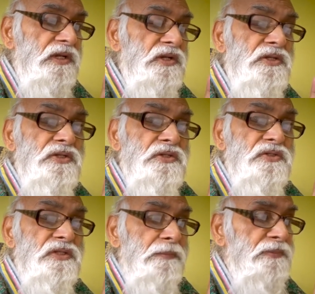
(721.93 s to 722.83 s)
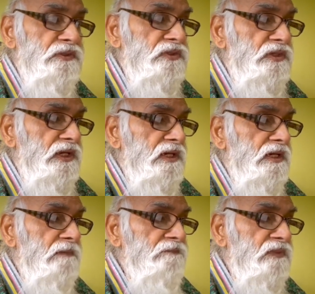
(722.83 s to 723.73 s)
Each step is
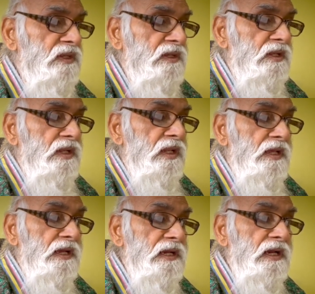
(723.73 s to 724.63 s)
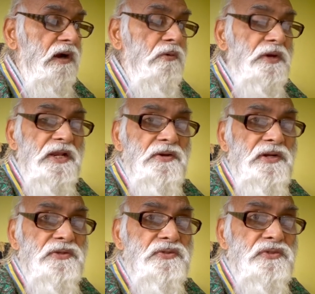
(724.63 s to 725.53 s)
taken in
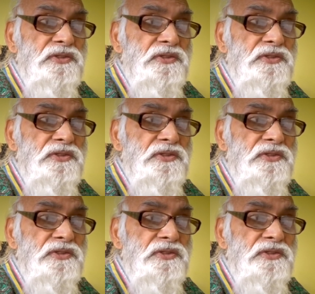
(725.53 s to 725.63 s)
awareness,